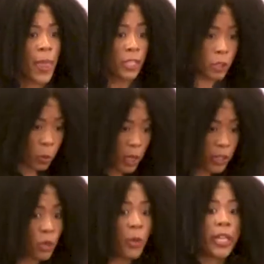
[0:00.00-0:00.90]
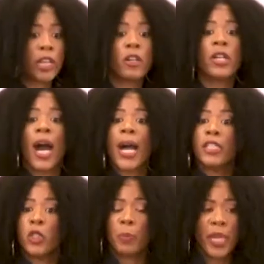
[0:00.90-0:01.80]
So when you hear God
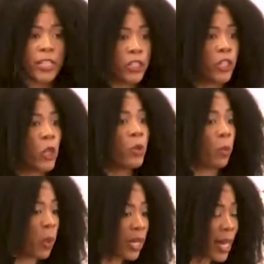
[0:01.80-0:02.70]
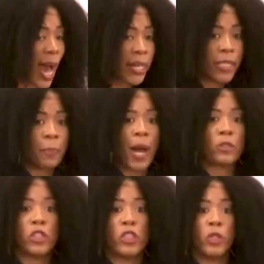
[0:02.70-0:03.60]
speak to you and what God is
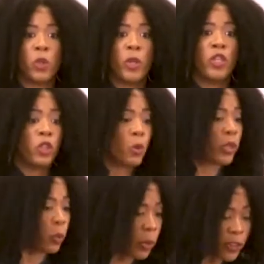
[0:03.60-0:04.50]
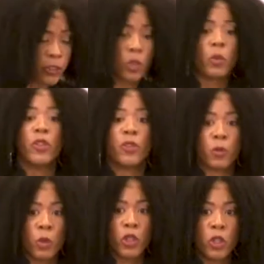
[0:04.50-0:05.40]
about to do in you and with you and
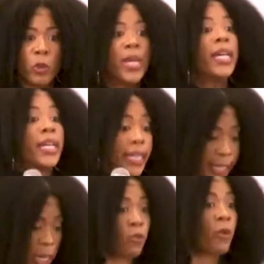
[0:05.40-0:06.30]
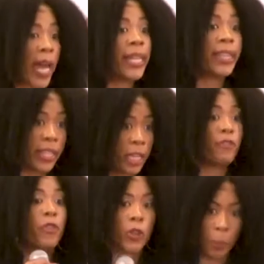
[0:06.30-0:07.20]
through you, get ready then
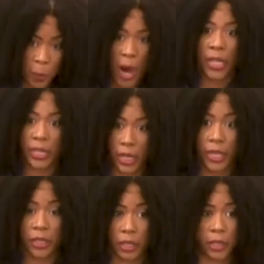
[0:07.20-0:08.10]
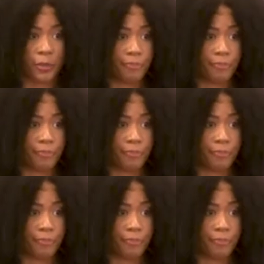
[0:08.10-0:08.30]
for the process.